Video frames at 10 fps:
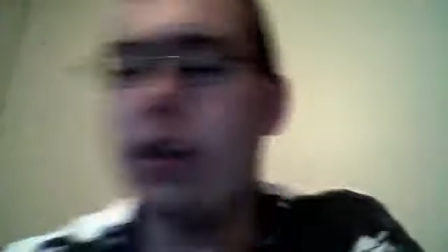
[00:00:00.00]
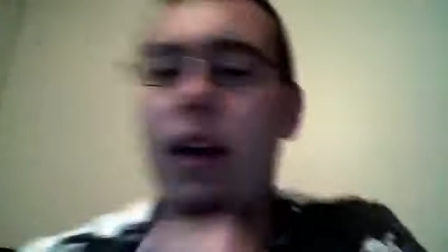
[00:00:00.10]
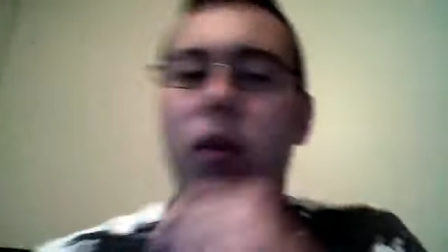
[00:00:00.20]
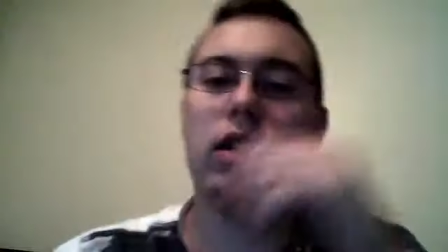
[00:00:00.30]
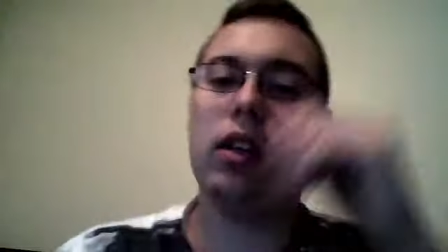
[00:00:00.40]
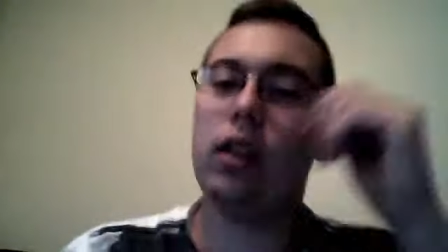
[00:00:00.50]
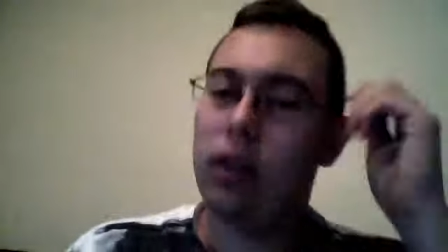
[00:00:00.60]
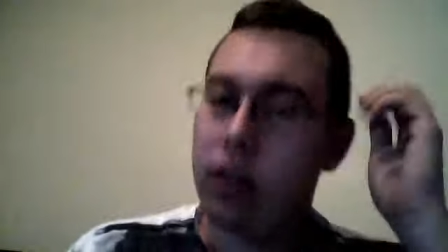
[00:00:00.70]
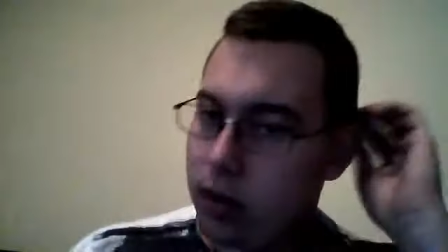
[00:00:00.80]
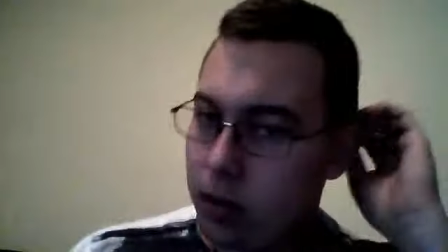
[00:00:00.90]

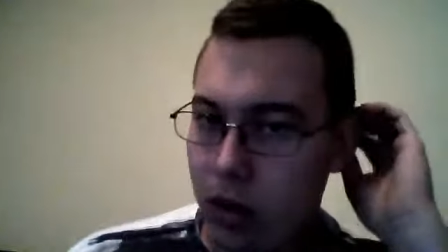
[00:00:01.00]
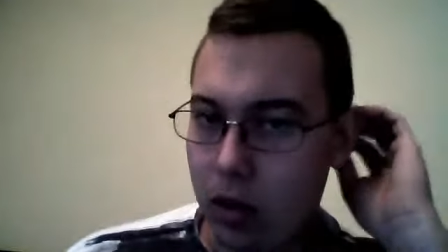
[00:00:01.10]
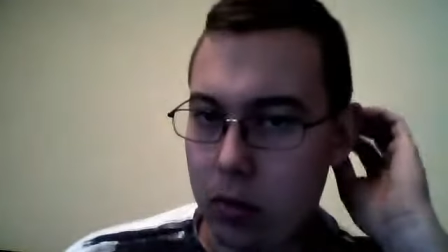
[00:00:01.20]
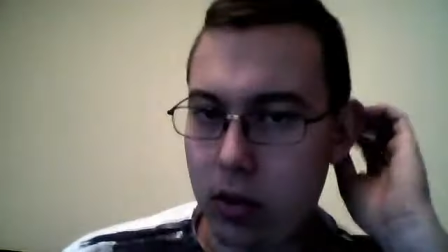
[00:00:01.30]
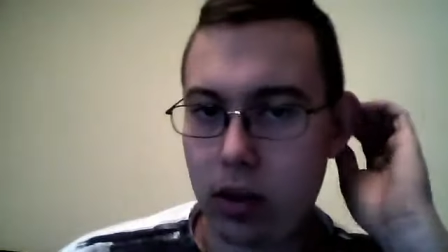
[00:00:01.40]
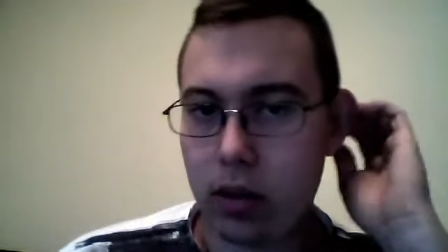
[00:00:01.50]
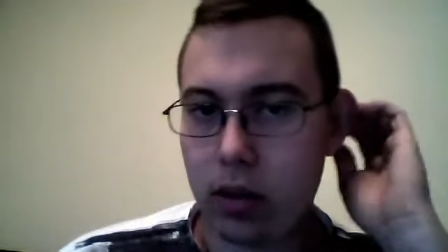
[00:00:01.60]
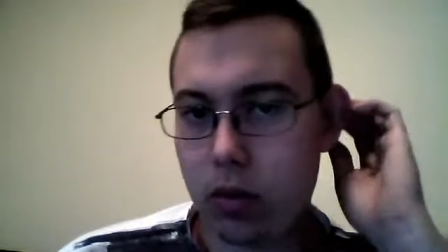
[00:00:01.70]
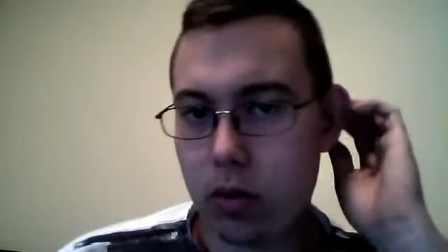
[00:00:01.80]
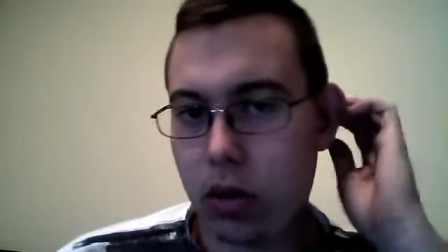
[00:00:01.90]
nowadays. It might be like
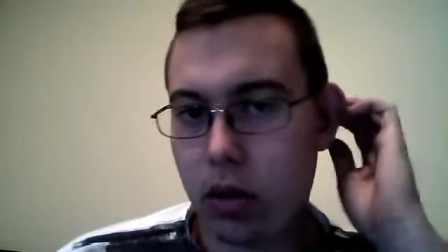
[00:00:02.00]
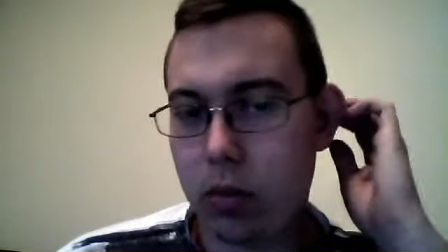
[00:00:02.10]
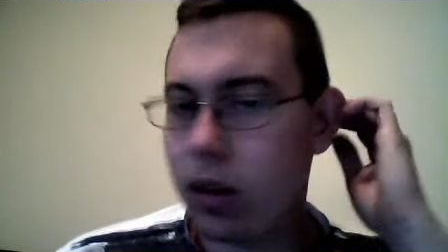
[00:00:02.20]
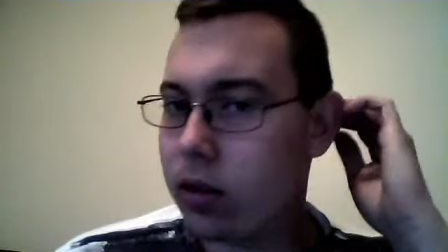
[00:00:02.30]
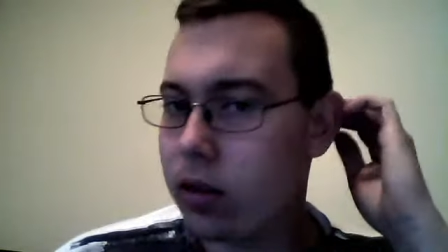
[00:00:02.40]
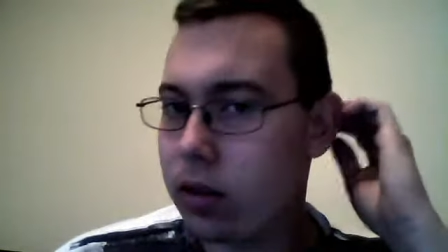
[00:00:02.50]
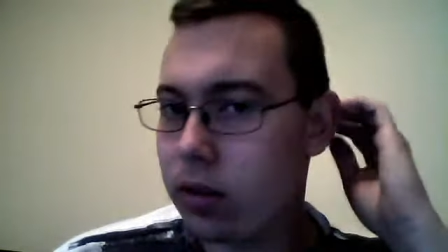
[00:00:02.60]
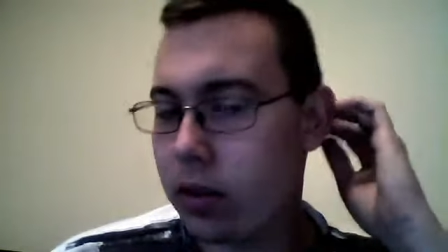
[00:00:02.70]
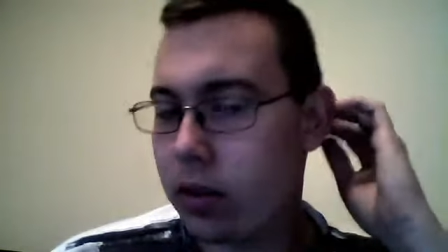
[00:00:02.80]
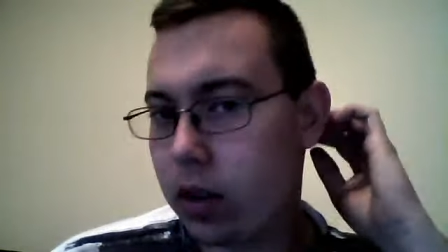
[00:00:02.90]
20 bucks or
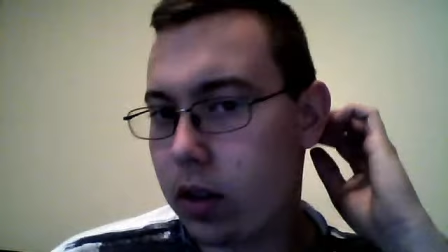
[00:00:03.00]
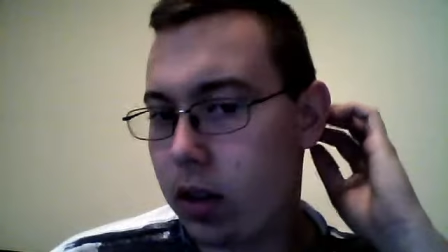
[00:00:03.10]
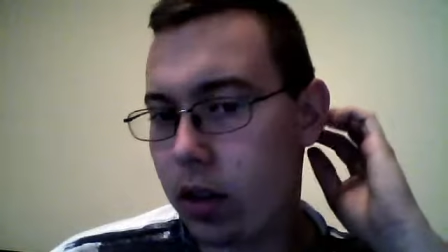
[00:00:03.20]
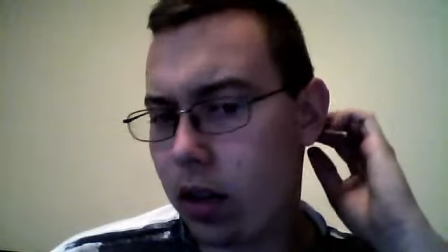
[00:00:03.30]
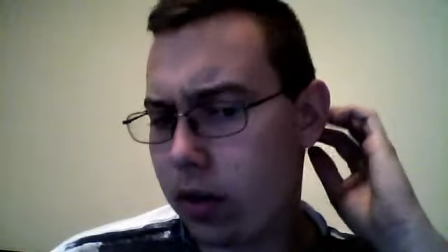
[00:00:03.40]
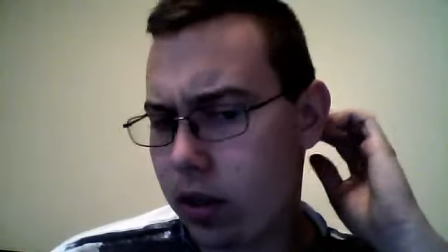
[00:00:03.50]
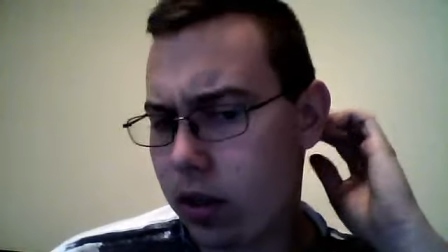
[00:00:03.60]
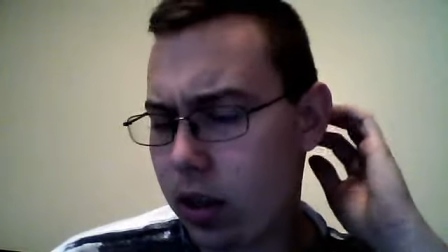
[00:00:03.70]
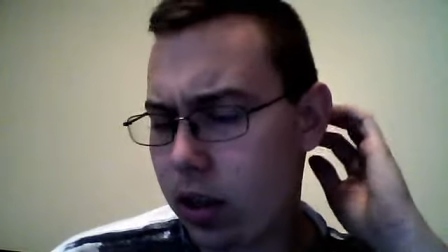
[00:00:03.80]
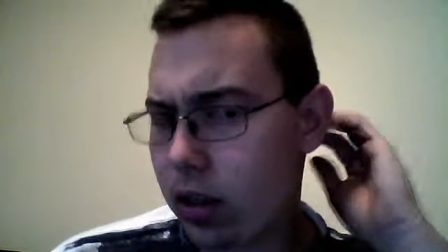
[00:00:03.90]
15, I
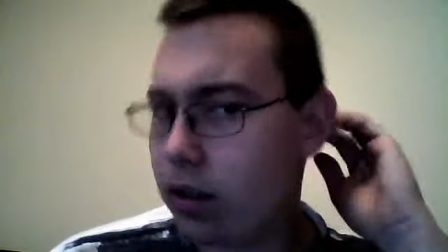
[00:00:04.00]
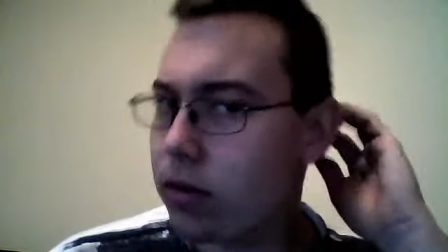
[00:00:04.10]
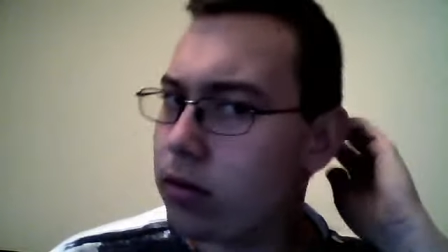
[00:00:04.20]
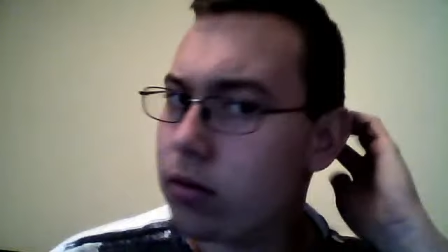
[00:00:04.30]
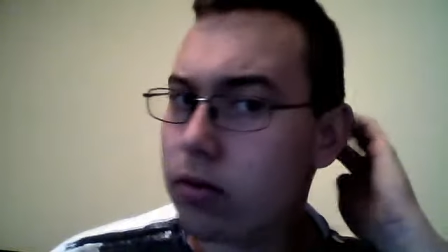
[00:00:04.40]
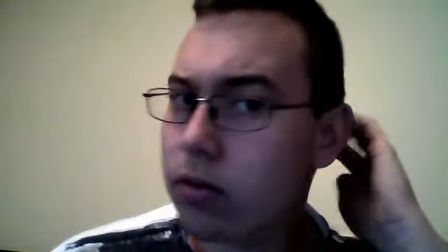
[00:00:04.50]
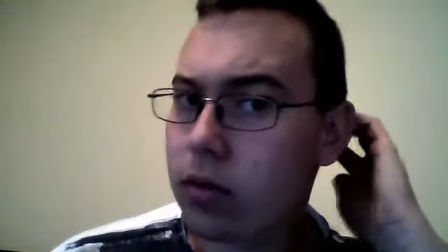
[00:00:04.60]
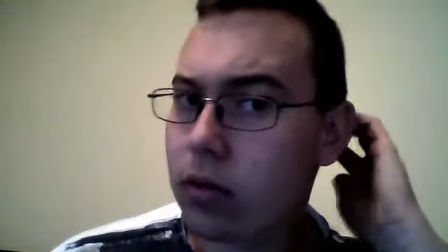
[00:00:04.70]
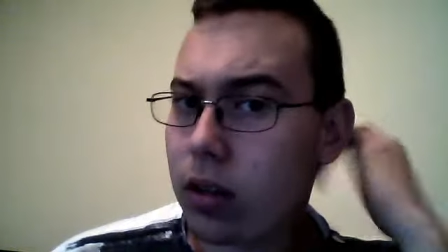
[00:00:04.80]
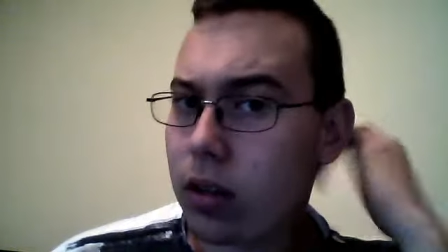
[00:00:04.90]
forget.
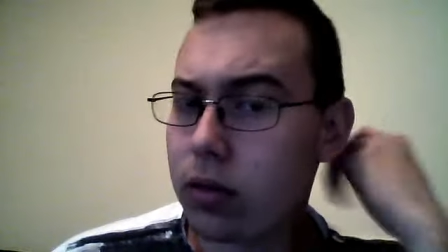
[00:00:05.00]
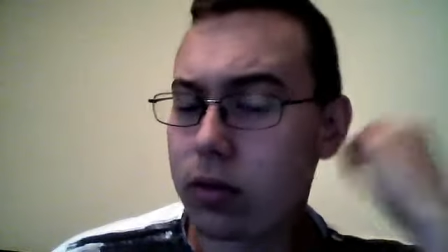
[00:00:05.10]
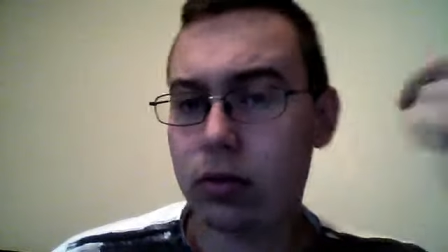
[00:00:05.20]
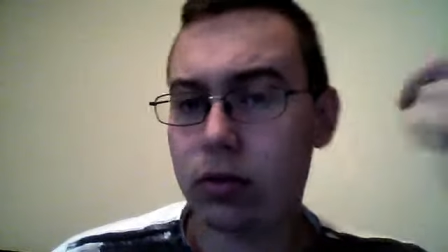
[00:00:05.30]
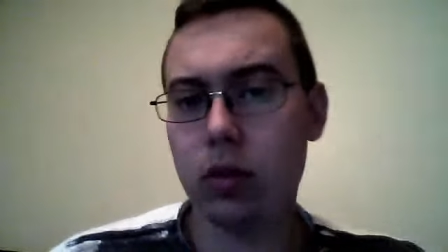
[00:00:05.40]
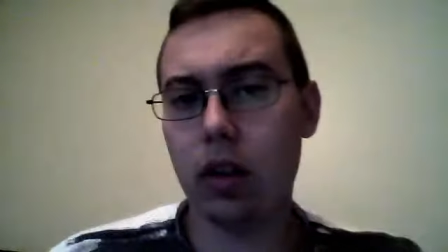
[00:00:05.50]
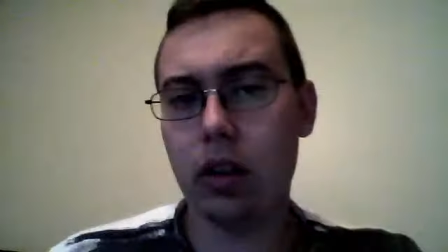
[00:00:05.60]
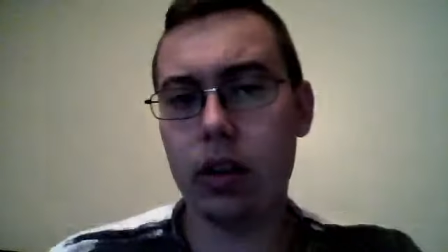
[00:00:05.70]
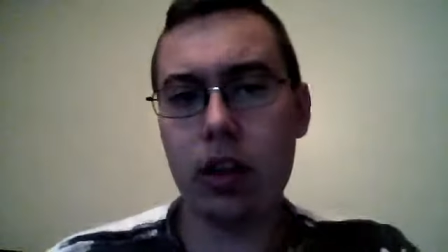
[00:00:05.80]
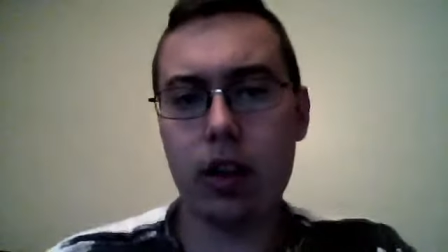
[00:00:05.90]
I don't want
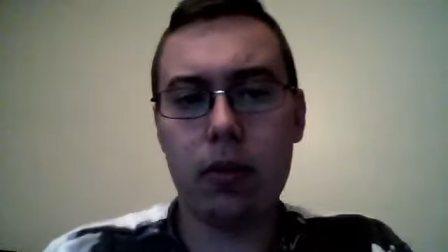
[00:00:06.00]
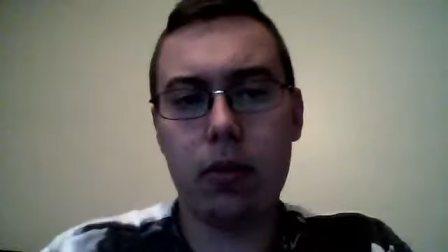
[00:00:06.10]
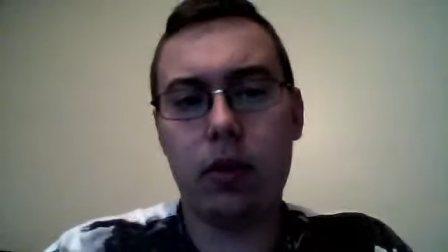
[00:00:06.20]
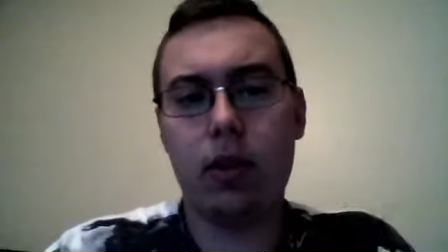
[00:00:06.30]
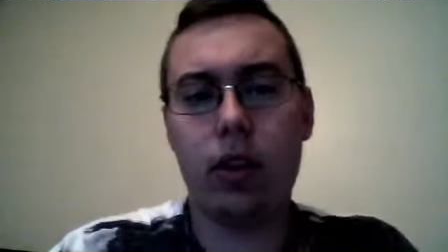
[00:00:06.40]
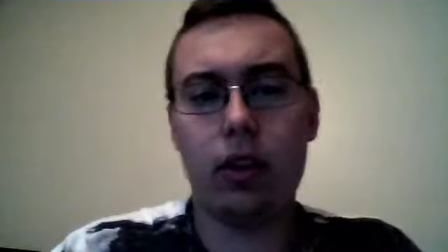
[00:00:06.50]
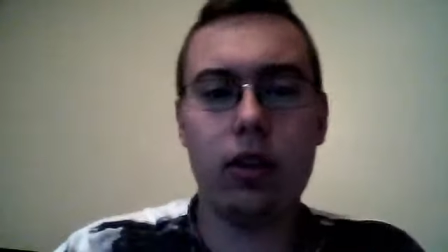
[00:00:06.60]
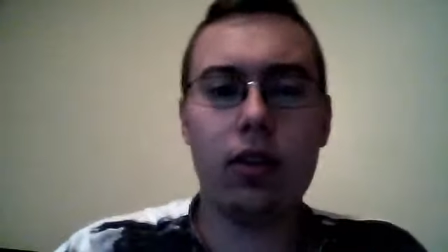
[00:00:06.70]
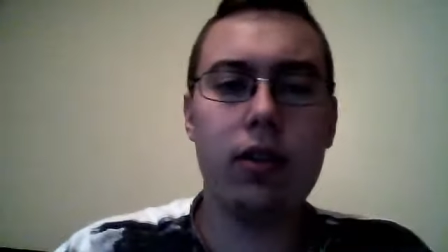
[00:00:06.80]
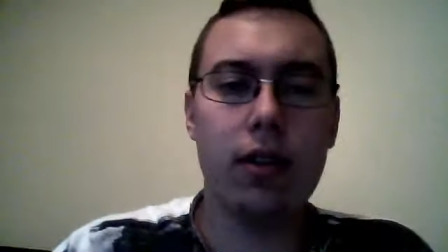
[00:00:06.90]
to check, but I
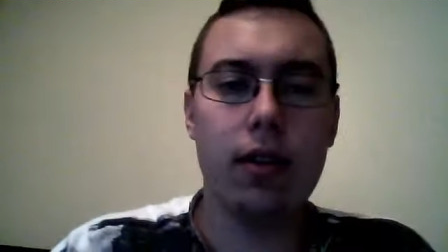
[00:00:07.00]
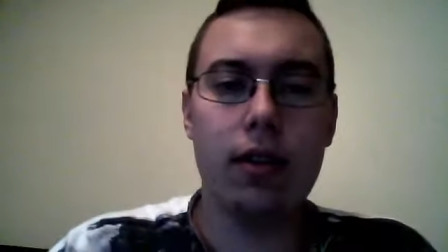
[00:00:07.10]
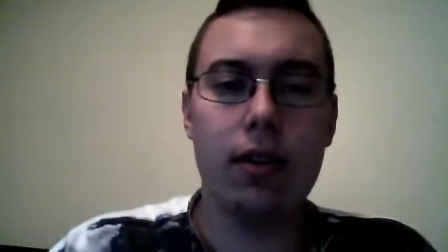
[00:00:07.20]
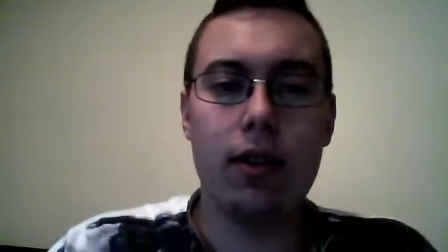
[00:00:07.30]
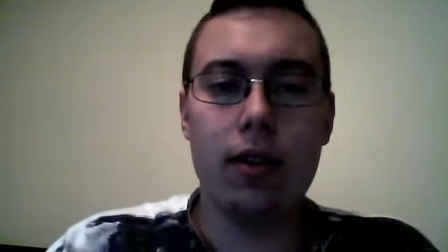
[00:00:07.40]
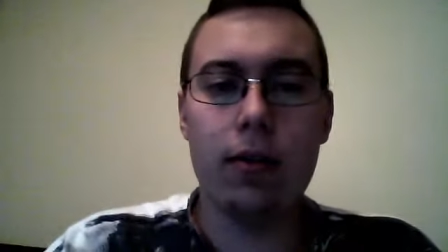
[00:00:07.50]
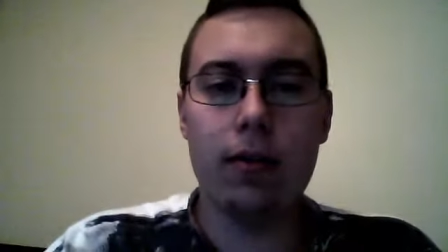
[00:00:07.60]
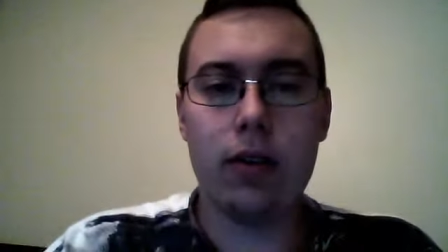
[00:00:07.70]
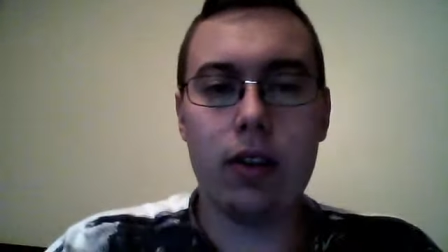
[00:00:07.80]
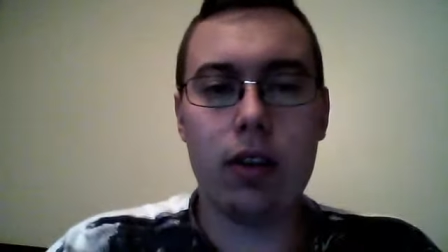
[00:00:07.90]
could.
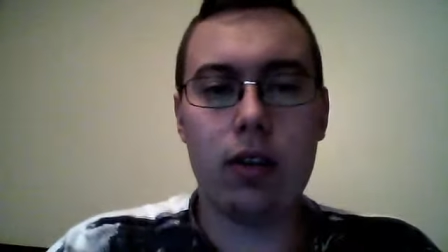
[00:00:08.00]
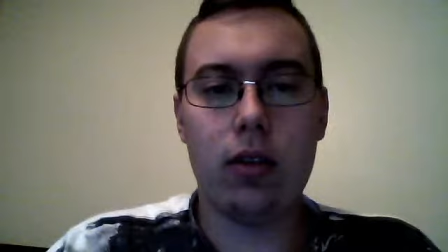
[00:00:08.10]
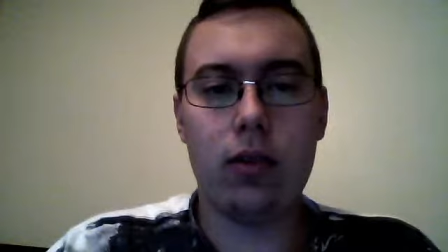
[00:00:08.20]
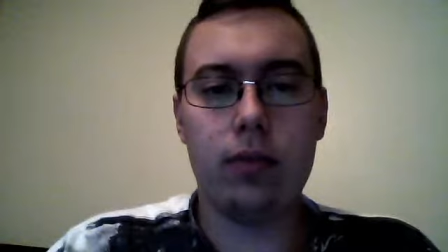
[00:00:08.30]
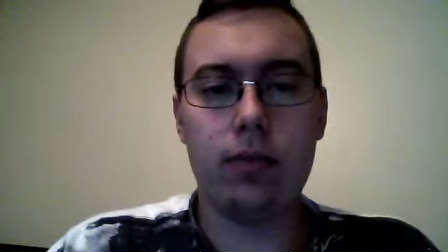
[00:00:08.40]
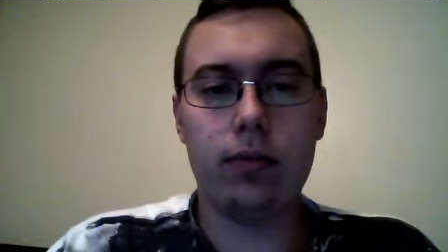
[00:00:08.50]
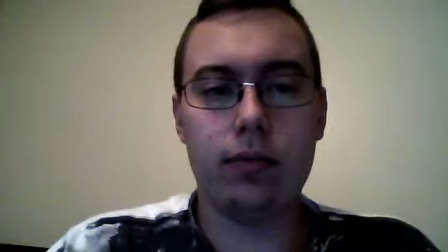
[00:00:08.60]
Um